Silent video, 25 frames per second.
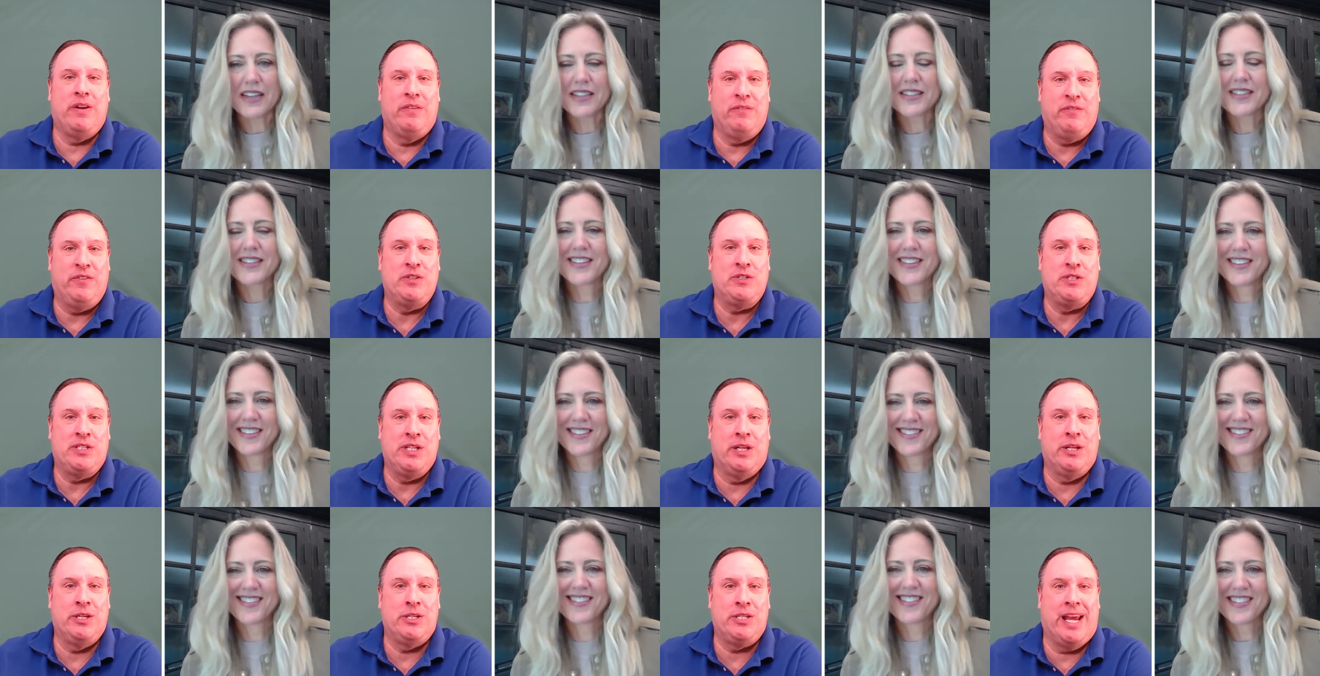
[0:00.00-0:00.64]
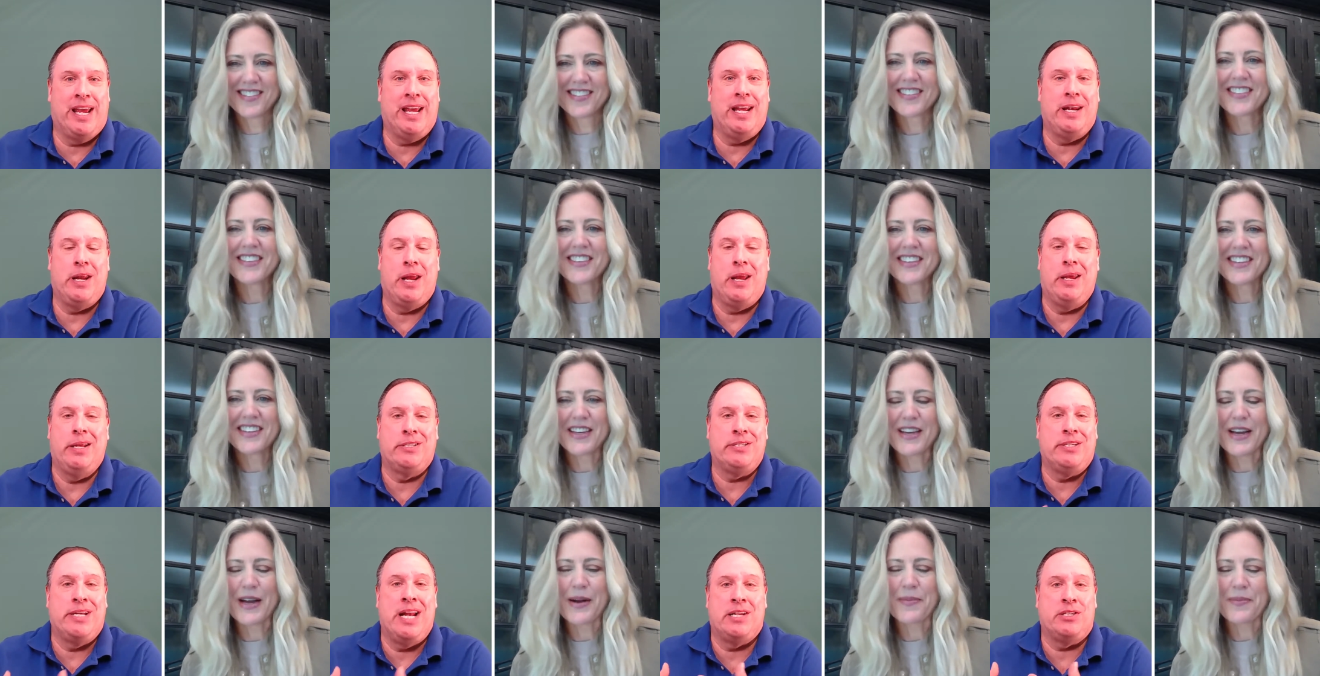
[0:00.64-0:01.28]
Speaker 1: you can facilitate.
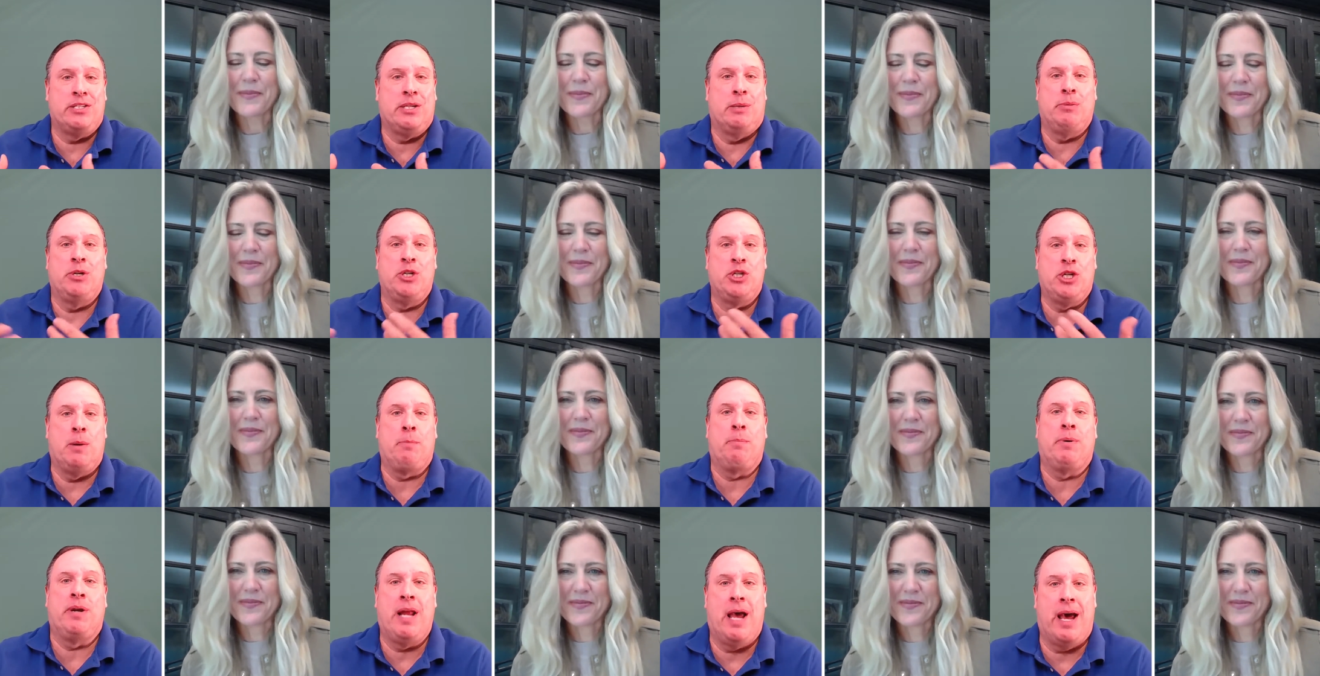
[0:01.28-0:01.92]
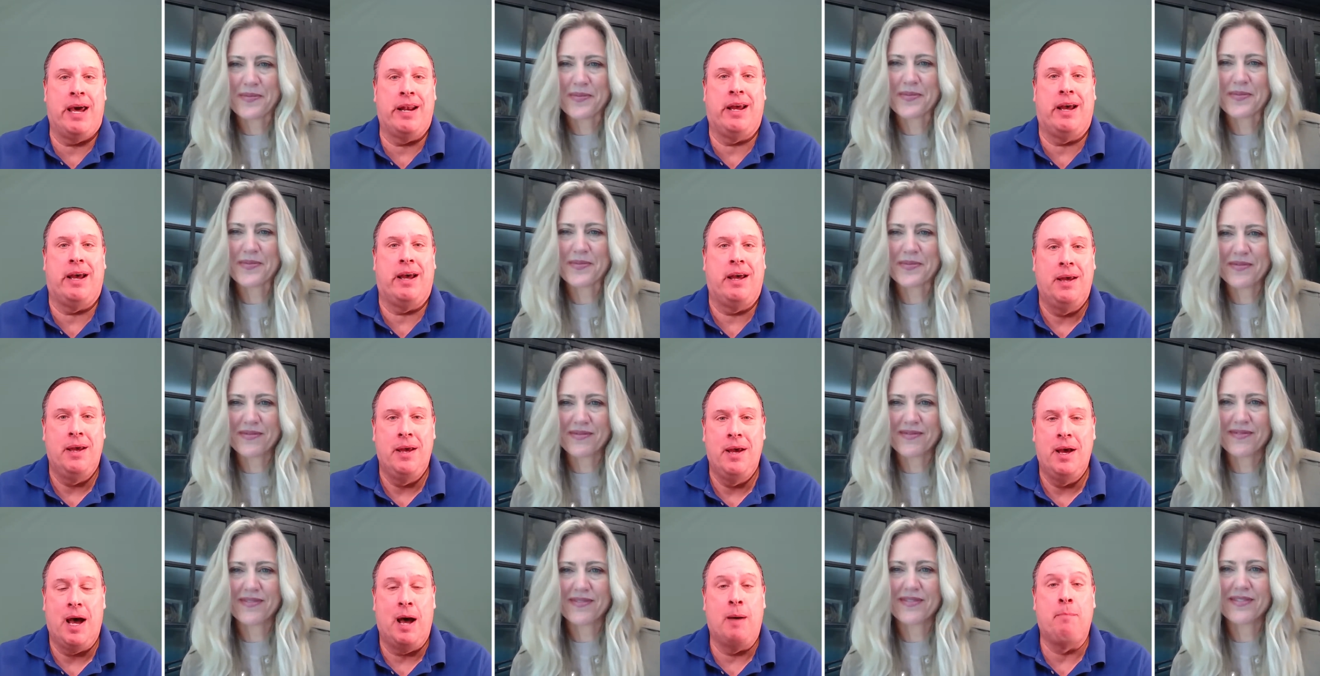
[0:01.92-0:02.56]
It's yeah. not someone jumping on a,
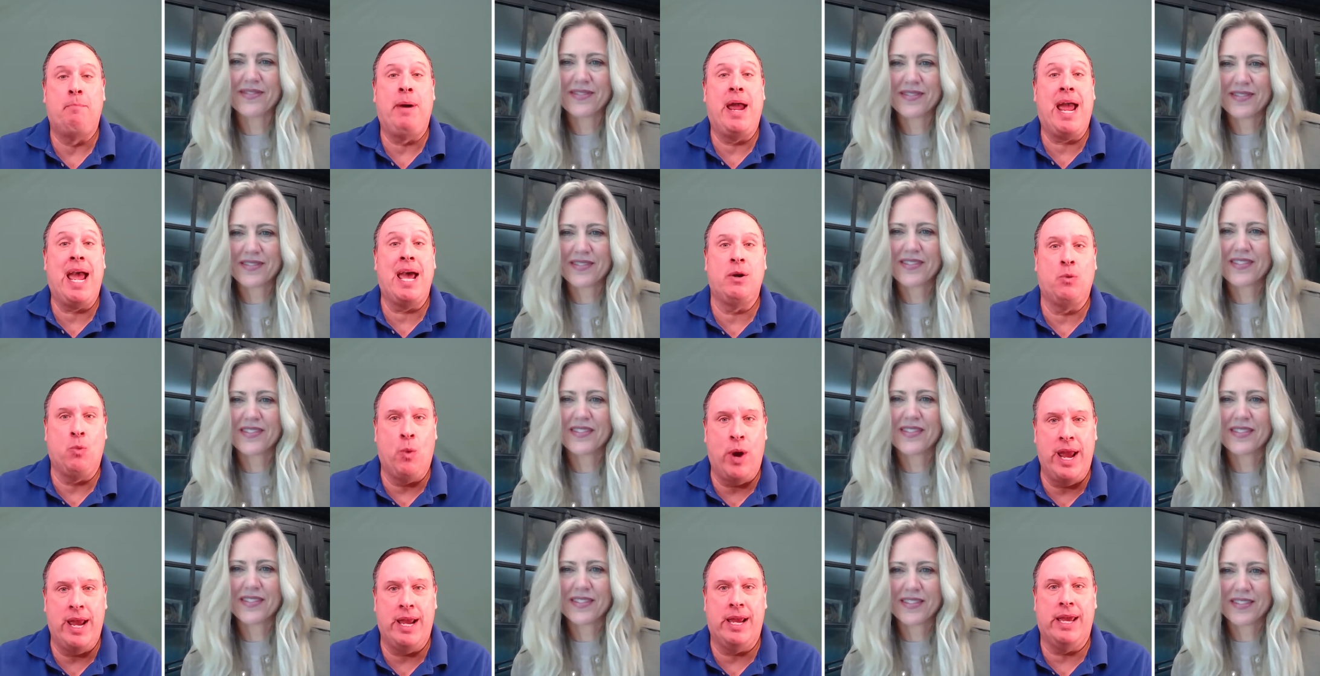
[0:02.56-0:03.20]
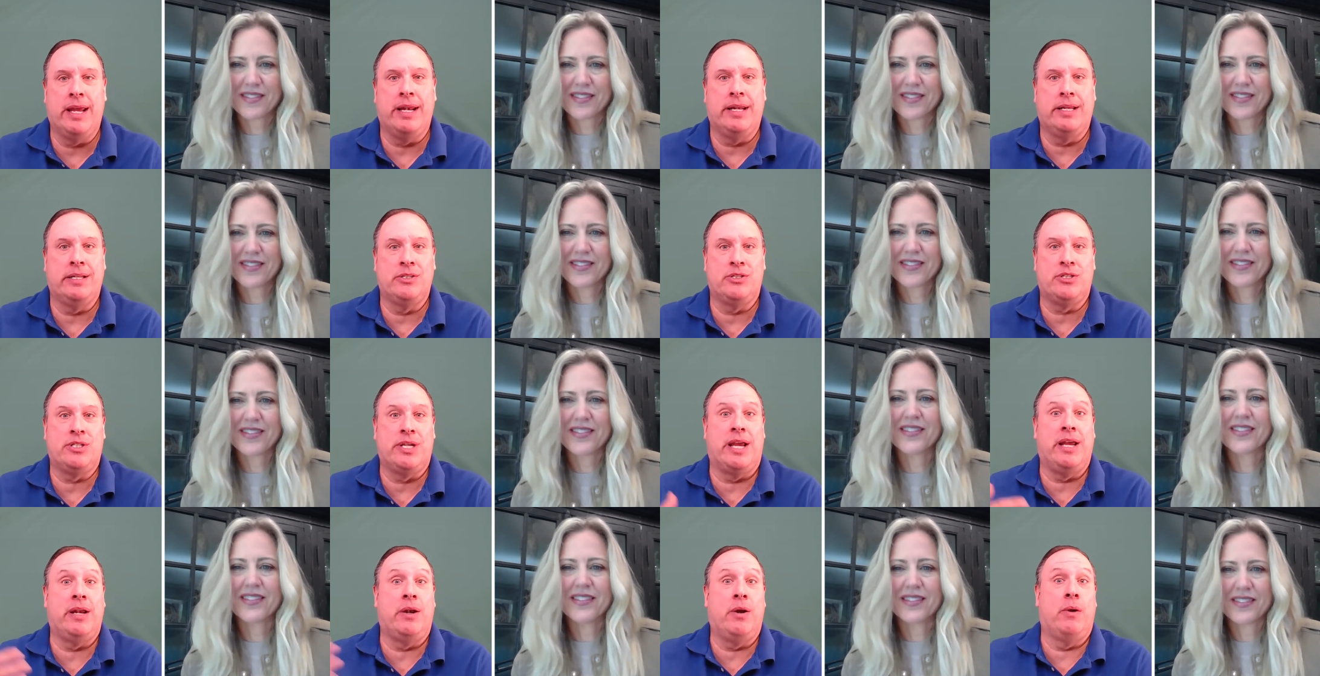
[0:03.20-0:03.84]
a bandwagon and
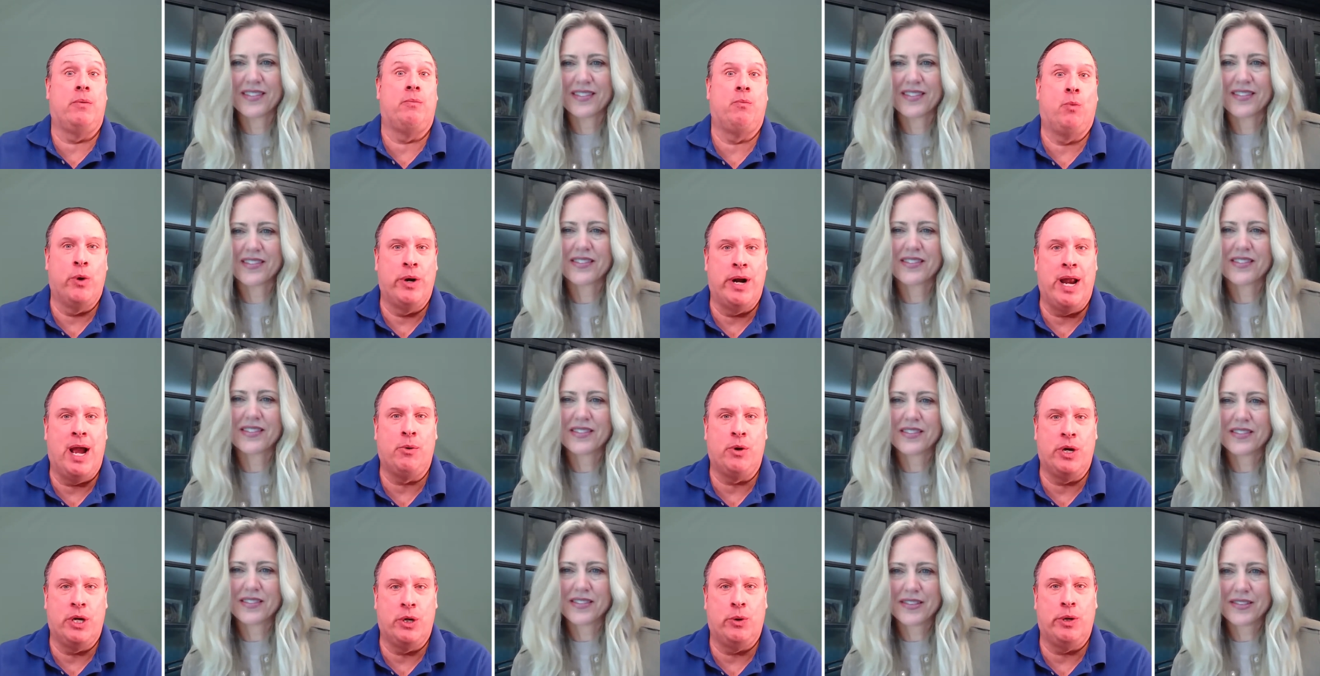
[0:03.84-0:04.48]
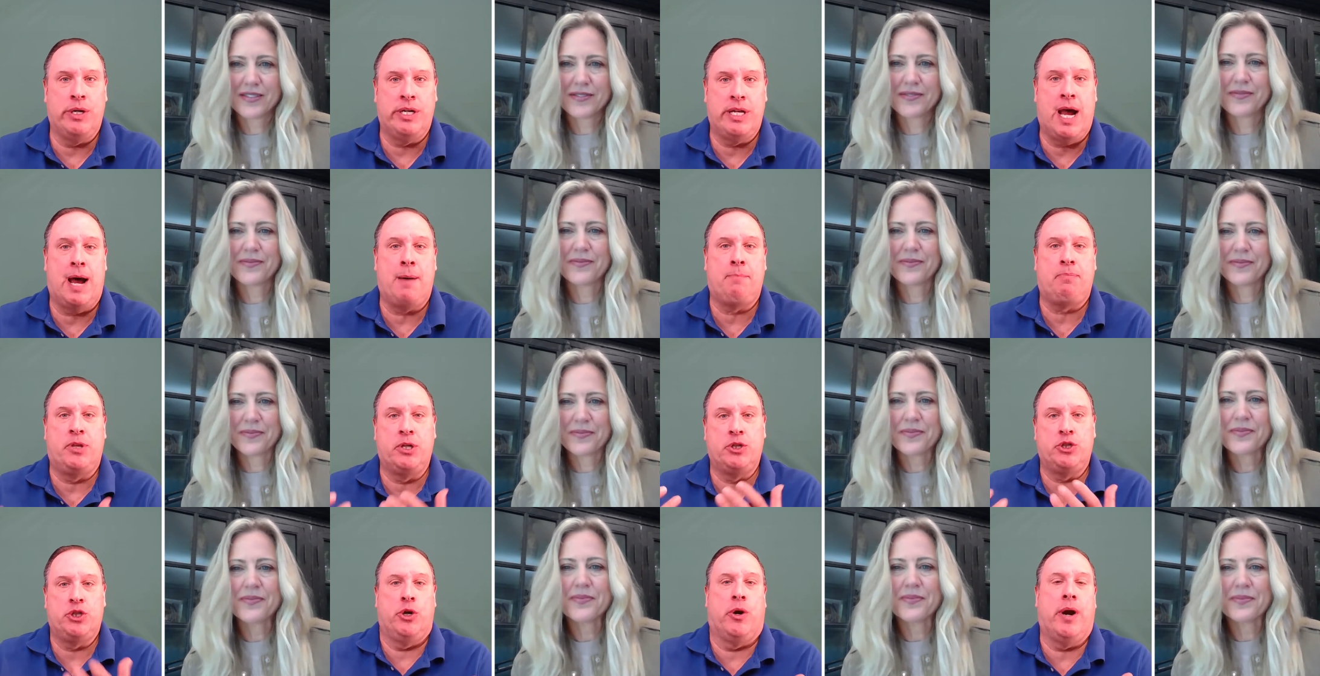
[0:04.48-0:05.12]
saying we're now going to
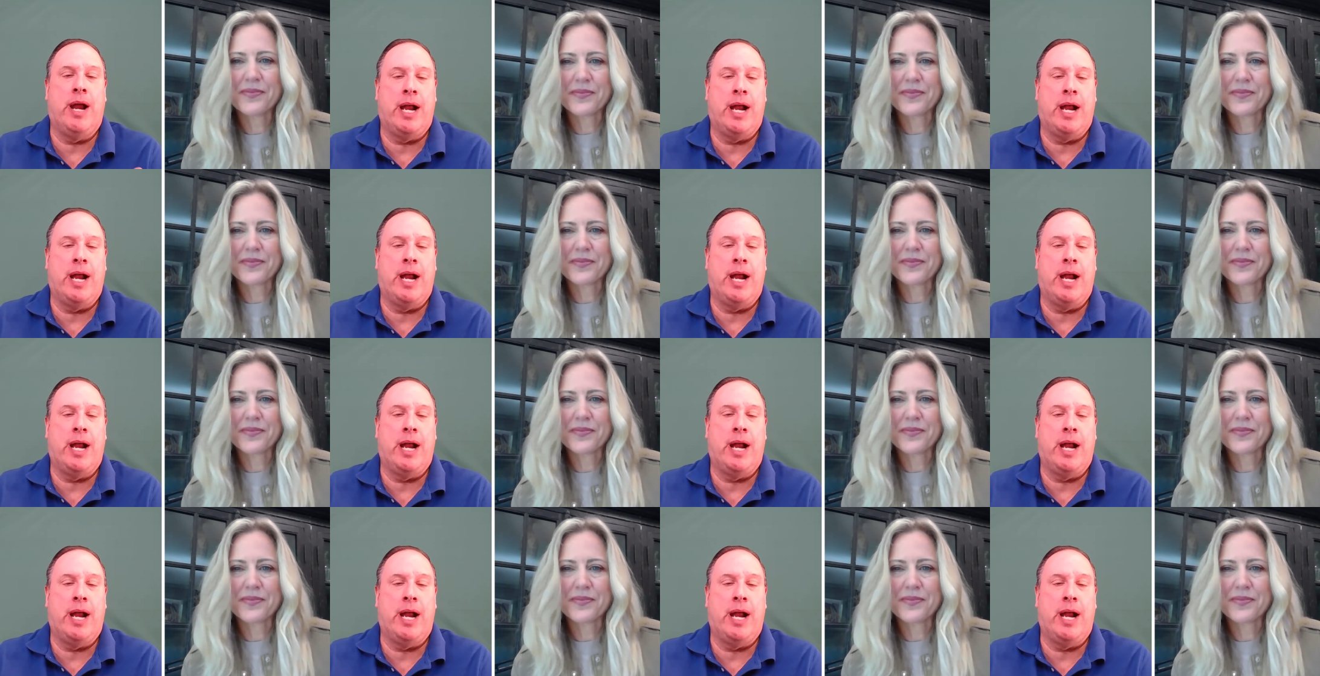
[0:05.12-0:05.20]
adopt this.